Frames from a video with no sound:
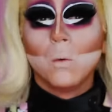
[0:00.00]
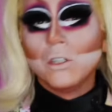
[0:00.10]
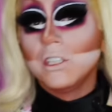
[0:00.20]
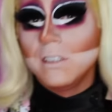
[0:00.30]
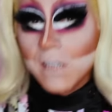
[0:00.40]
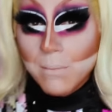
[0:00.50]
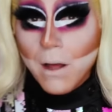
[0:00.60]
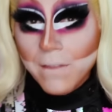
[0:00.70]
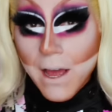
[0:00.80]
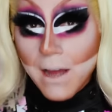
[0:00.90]
We'll just see
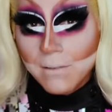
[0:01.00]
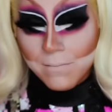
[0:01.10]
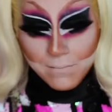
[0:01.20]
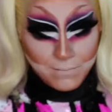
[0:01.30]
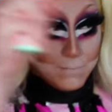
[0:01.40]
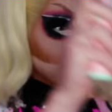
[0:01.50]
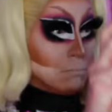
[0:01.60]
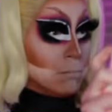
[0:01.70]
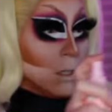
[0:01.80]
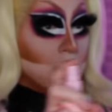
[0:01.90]
about that.
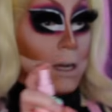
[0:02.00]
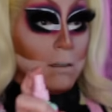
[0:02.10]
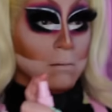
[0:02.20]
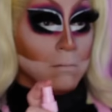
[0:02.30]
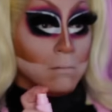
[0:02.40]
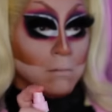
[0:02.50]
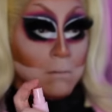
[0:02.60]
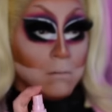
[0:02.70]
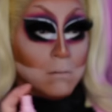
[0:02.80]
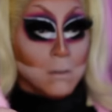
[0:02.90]
Oh God.
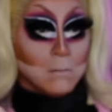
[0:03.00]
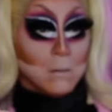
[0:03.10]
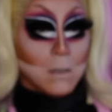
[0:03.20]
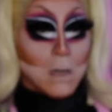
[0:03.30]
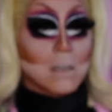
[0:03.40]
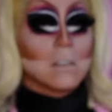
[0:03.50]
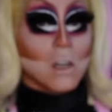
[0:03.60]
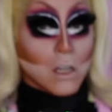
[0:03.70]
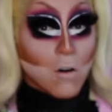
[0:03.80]
All right, it's a little